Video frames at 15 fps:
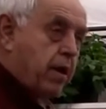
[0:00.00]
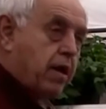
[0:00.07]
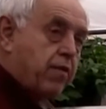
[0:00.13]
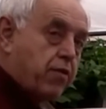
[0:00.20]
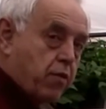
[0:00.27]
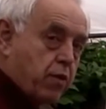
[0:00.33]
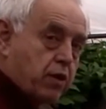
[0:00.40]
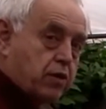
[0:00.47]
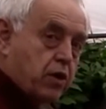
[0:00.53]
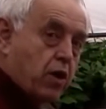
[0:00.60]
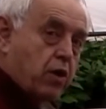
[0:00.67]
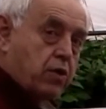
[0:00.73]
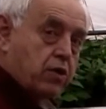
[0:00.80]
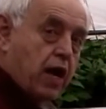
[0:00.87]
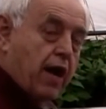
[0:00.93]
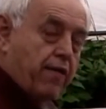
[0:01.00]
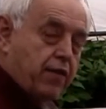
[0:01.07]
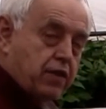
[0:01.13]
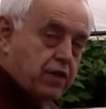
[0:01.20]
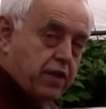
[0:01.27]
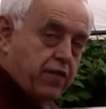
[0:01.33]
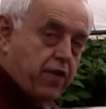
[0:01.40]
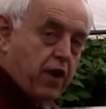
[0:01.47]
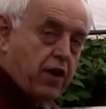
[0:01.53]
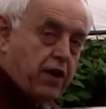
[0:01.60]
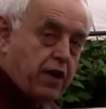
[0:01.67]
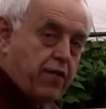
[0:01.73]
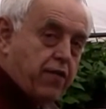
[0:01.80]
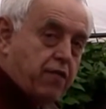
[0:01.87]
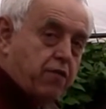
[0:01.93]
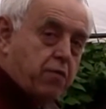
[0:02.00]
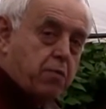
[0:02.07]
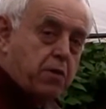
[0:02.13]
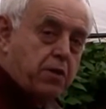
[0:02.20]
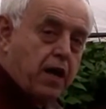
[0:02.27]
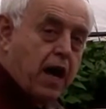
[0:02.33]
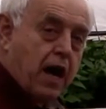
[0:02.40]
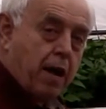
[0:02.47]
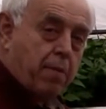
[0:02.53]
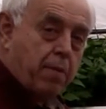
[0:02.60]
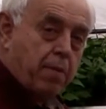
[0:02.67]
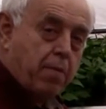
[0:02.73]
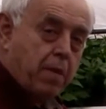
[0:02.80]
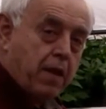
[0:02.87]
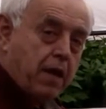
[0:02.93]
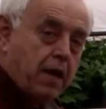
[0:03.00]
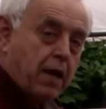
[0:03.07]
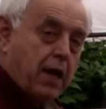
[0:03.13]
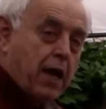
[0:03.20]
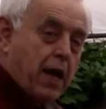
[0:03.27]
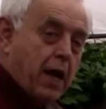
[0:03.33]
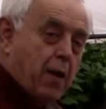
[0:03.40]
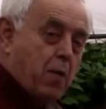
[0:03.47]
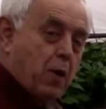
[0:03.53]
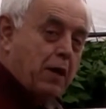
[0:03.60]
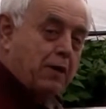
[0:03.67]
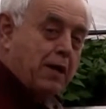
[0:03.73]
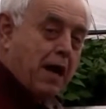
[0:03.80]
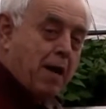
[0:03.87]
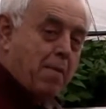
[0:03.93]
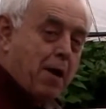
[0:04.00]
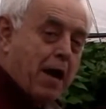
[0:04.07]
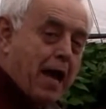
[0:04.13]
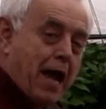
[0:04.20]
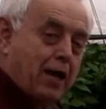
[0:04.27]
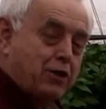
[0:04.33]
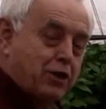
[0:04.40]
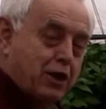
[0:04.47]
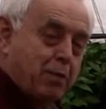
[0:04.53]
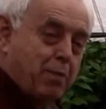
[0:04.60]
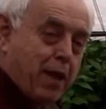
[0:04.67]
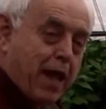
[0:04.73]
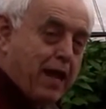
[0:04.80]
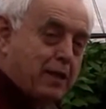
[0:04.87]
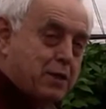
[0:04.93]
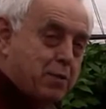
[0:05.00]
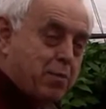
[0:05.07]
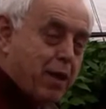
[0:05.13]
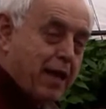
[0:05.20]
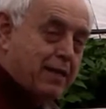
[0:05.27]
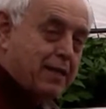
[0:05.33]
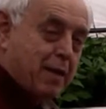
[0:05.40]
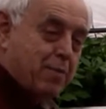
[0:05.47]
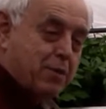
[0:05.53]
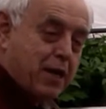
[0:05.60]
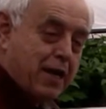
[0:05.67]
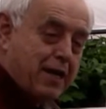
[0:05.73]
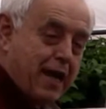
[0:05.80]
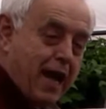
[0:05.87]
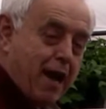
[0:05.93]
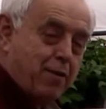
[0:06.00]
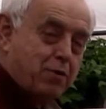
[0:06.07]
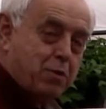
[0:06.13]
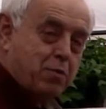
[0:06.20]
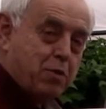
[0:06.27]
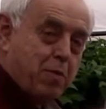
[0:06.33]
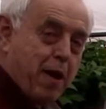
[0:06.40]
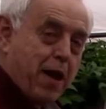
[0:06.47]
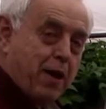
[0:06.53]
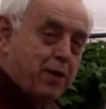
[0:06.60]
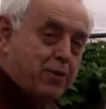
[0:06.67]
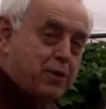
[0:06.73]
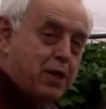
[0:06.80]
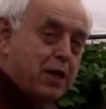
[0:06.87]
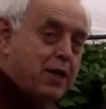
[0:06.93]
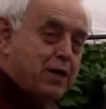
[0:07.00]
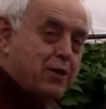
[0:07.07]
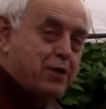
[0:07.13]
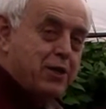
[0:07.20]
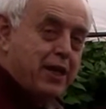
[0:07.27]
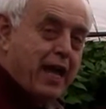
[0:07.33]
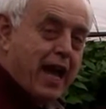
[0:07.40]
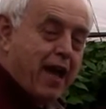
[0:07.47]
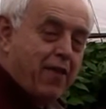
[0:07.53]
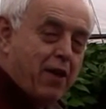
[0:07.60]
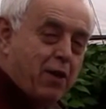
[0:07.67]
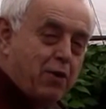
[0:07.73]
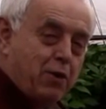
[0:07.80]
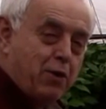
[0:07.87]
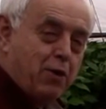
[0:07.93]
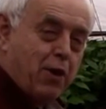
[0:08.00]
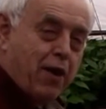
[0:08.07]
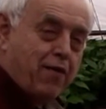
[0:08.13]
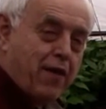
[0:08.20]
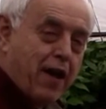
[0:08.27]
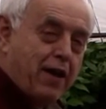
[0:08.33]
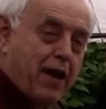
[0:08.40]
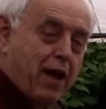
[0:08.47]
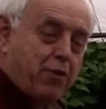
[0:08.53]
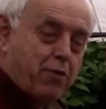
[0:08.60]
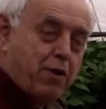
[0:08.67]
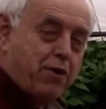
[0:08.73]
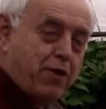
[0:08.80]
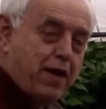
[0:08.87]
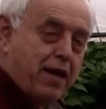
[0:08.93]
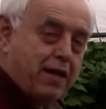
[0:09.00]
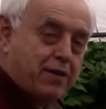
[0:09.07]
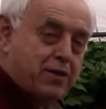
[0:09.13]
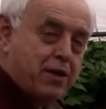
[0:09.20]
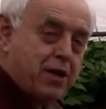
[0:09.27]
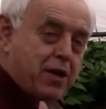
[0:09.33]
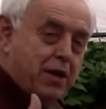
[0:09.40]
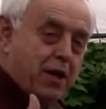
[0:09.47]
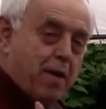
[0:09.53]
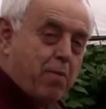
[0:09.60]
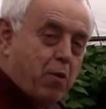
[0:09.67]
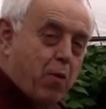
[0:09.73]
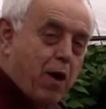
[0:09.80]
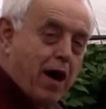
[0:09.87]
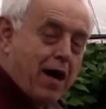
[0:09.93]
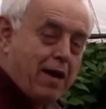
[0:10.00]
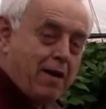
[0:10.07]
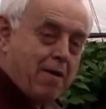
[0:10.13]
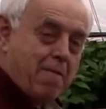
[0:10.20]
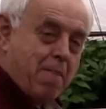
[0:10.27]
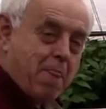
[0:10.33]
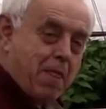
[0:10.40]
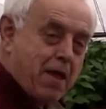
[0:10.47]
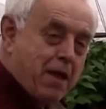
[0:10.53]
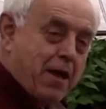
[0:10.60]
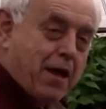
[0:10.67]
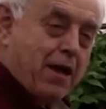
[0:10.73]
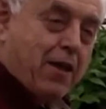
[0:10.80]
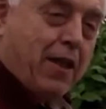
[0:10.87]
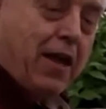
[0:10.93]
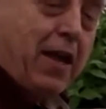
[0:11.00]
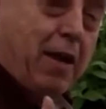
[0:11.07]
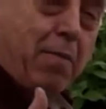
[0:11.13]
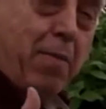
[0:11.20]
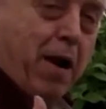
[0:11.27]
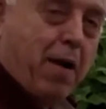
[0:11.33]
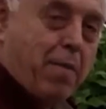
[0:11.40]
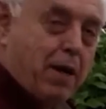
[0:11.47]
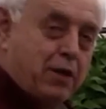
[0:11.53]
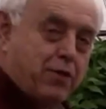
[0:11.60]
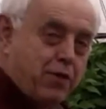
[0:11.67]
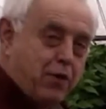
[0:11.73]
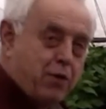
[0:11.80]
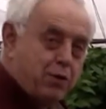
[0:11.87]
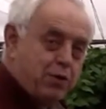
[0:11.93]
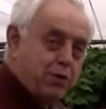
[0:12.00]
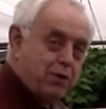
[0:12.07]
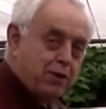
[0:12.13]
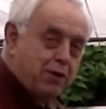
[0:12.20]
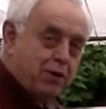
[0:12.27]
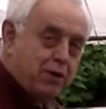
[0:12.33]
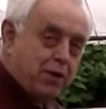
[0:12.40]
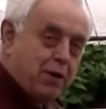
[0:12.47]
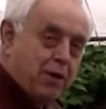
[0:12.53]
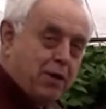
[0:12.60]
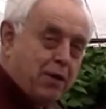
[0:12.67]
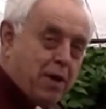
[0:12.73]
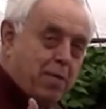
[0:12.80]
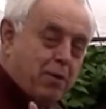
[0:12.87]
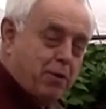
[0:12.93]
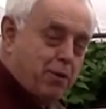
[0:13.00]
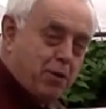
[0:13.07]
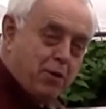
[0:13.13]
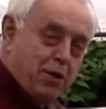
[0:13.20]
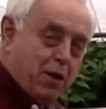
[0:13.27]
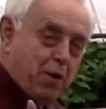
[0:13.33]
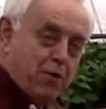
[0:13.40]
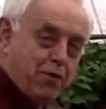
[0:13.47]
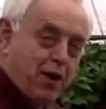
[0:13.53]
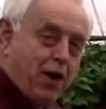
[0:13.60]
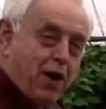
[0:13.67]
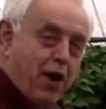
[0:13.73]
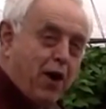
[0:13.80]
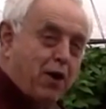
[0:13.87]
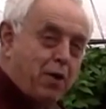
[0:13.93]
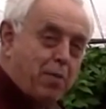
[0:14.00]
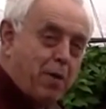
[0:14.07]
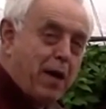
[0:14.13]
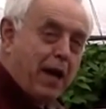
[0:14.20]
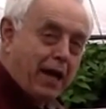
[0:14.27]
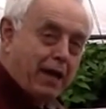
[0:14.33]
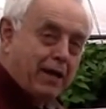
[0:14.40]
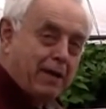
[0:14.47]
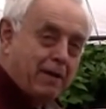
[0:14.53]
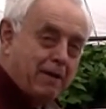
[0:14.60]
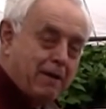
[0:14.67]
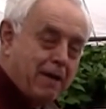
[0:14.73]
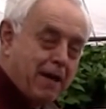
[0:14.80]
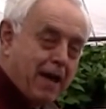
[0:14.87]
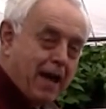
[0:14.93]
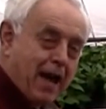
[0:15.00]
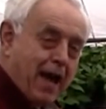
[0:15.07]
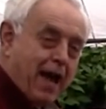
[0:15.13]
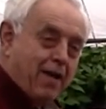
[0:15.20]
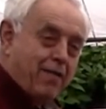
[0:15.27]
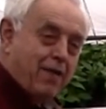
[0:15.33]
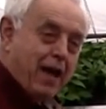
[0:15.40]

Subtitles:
of the root zone is obviously very different from the top. And one time I actually planted some plants upside down, some tomatoes, to see how they would do. I found out three things. Number one, they didn't bear much fruit. Number two, they were very hard to pick, and